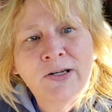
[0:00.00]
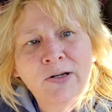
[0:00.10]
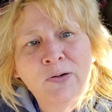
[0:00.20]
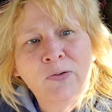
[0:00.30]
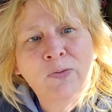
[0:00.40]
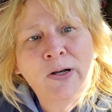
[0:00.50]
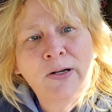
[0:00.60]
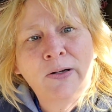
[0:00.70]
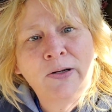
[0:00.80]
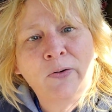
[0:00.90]

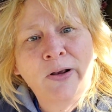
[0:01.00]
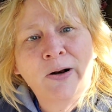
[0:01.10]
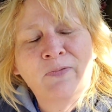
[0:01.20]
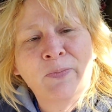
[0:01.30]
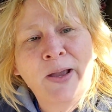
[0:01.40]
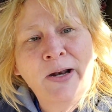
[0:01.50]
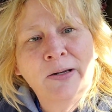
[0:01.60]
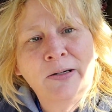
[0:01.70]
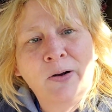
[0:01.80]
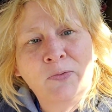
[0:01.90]
to get up from that
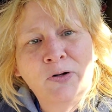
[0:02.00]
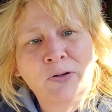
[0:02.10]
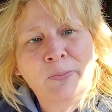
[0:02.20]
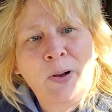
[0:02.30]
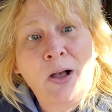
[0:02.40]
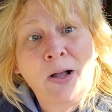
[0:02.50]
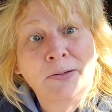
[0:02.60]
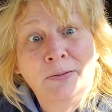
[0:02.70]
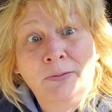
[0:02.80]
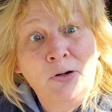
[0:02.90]
and go to the
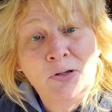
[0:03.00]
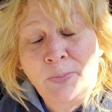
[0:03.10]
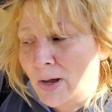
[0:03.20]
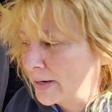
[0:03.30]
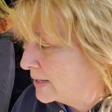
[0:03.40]
pot, use the potty.